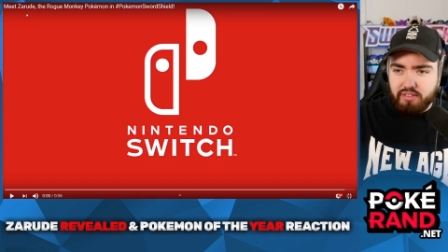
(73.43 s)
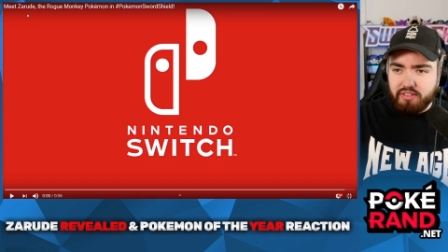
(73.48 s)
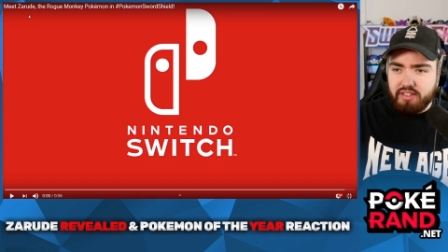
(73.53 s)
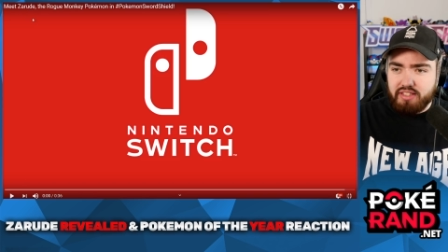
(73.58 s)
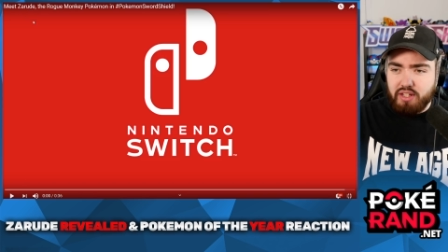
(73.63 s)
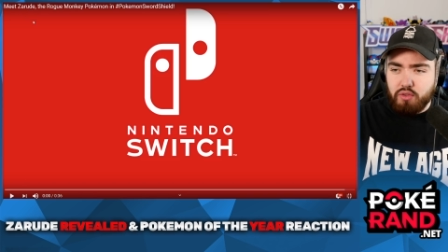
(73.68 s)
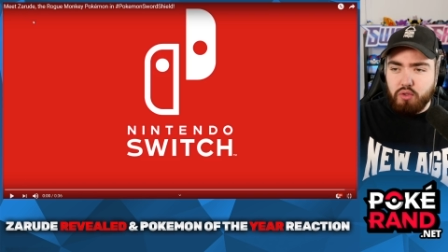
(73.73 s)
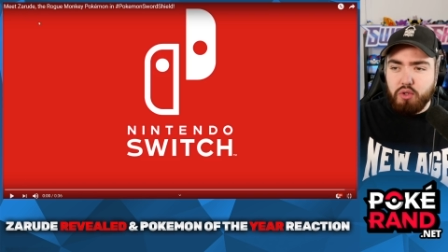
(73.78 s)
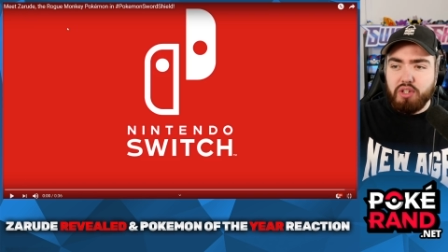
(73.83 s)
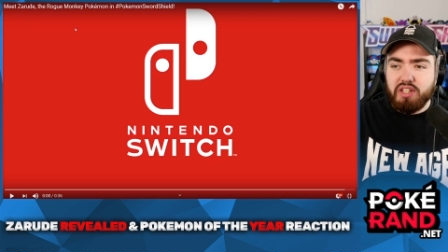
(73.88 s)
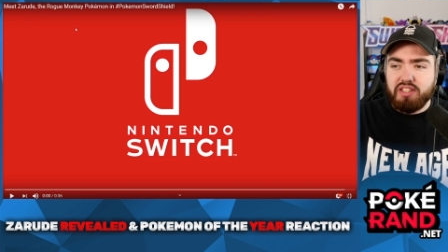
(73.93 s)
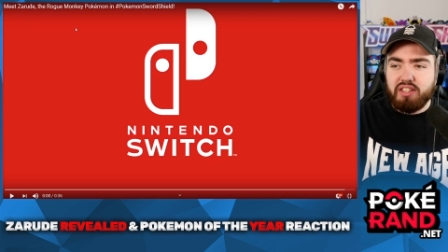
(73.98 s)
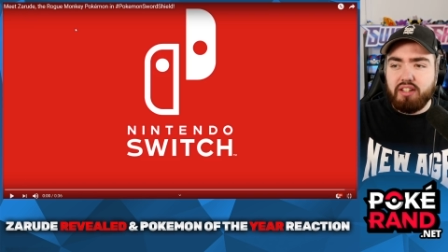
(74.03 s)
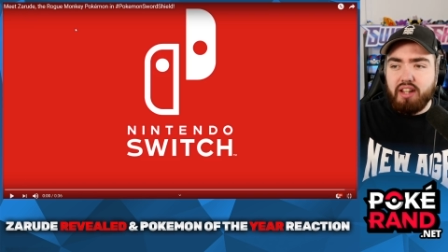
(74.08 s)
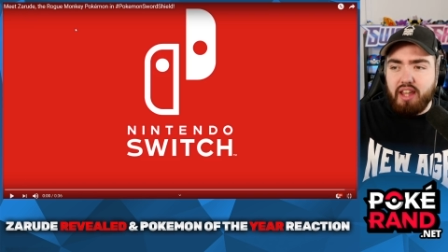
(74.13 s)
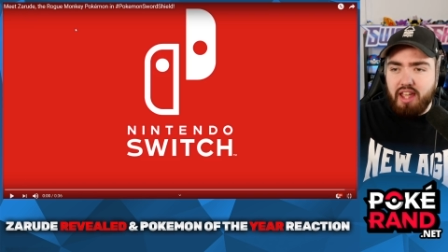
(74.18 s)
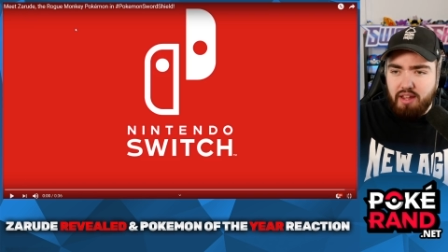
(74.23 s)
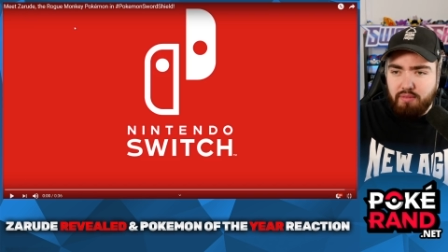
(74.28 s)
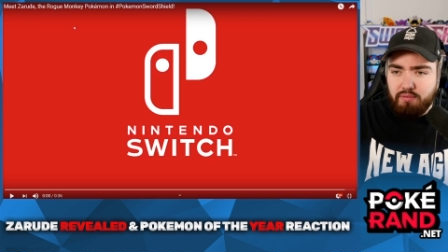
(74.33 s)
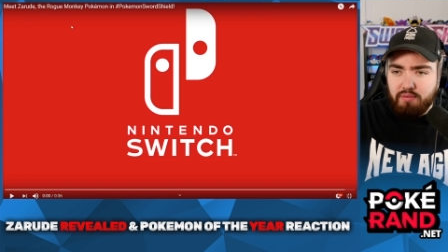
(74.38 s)
Zarude is the
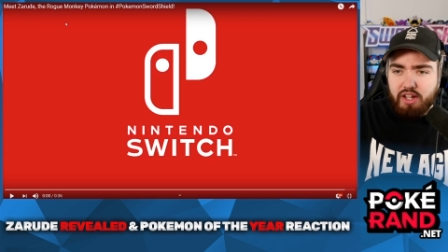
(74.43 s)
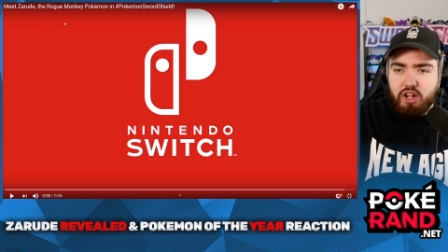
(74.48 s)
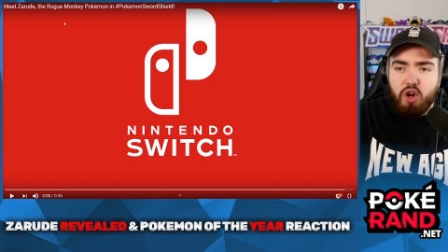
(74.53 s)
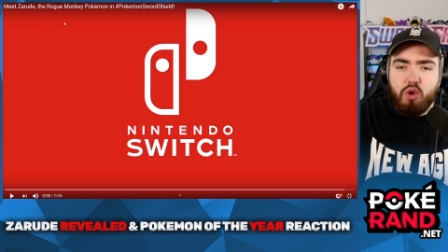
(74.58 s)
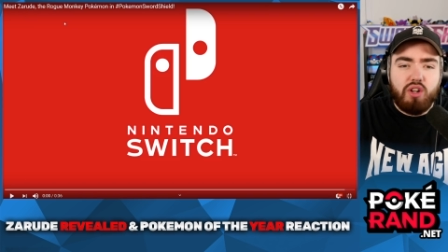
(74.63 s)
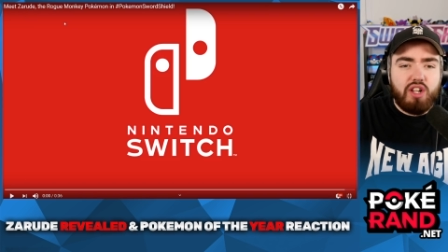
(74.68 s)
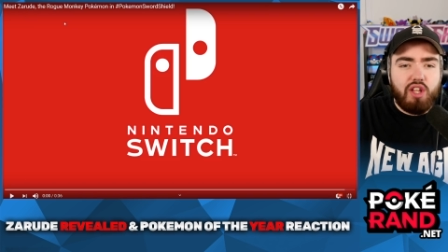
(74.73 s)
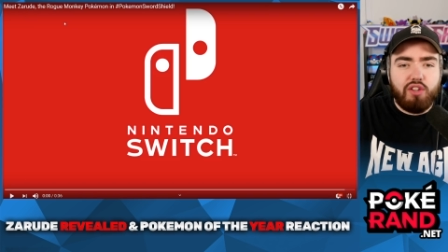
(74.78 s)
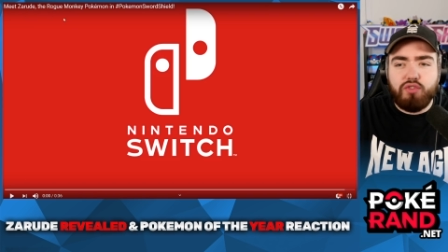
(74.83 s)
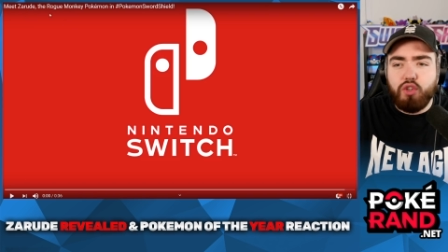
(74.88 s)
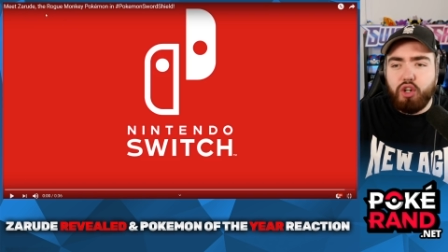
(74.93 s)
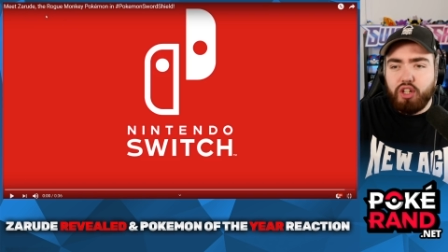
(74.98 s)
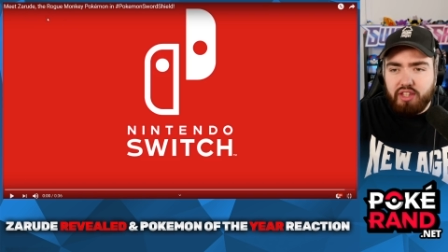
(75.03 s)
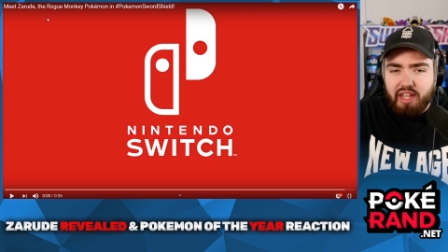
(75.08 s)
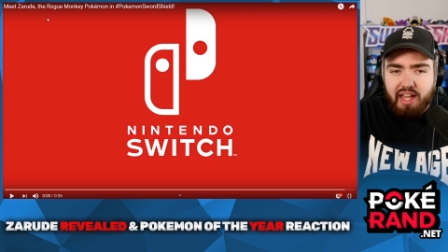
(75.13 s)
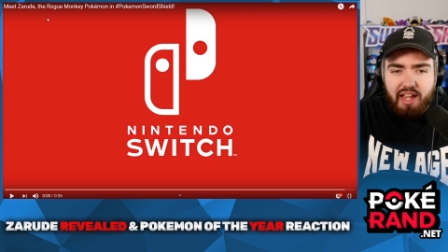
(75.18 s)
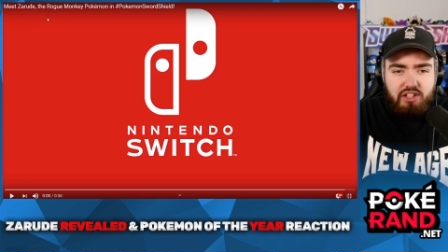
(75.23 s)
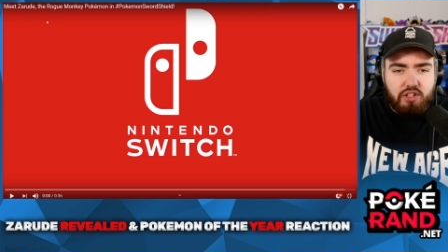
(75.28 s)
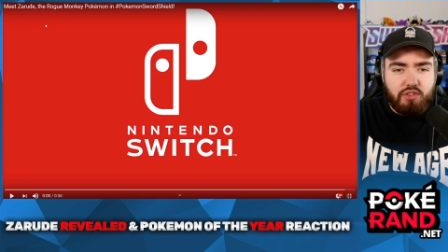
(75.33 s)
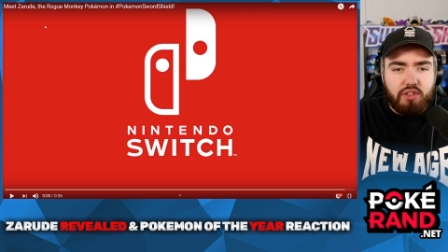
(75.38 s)
name. I can't really avoid
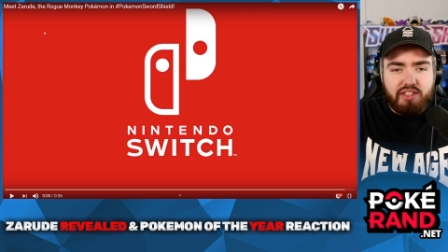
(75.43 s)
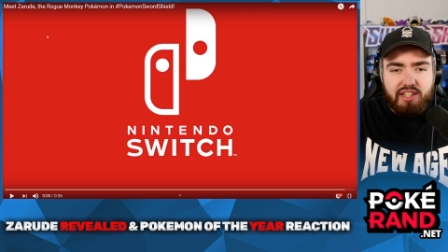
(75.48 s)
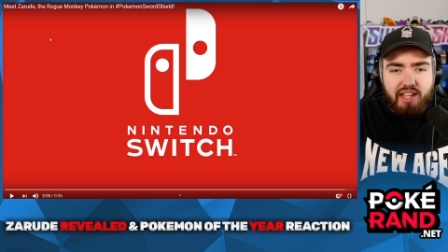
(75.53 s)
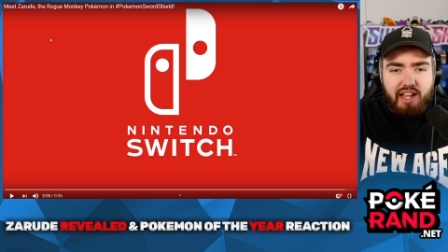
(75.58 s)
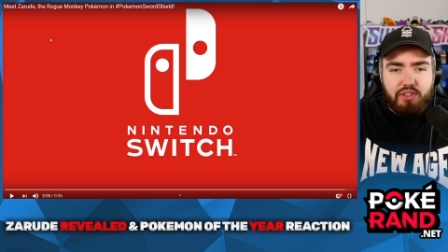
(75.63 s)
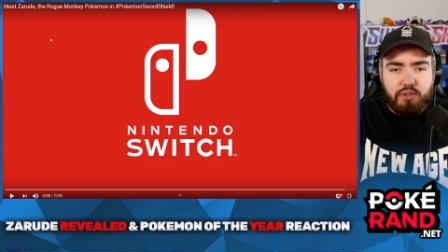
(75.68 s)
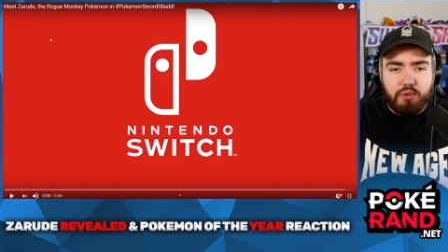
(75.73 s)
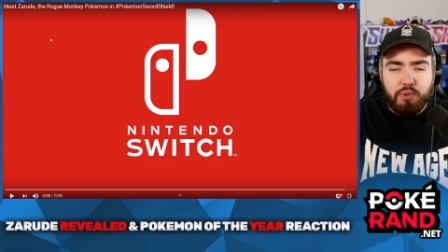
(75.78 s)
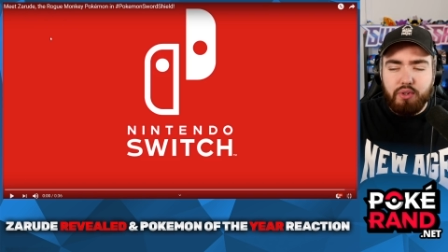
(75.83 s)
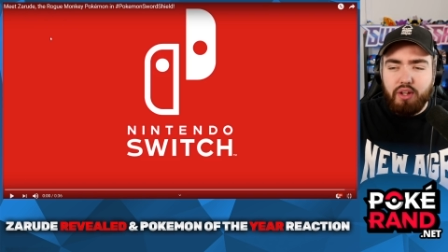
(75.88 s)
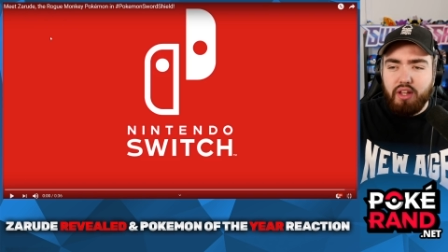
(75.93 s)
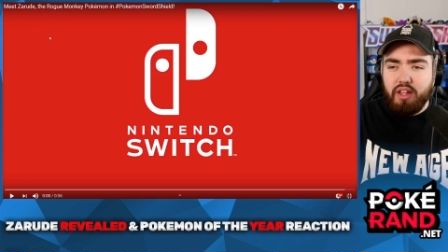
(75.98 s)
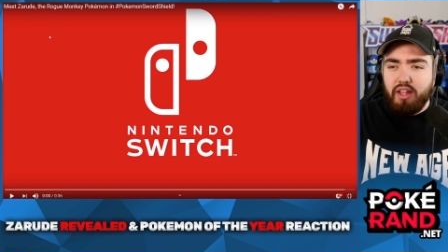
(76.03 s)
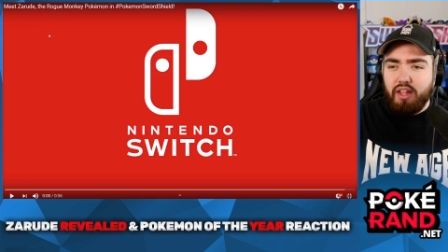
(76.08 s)
that. It's on the title.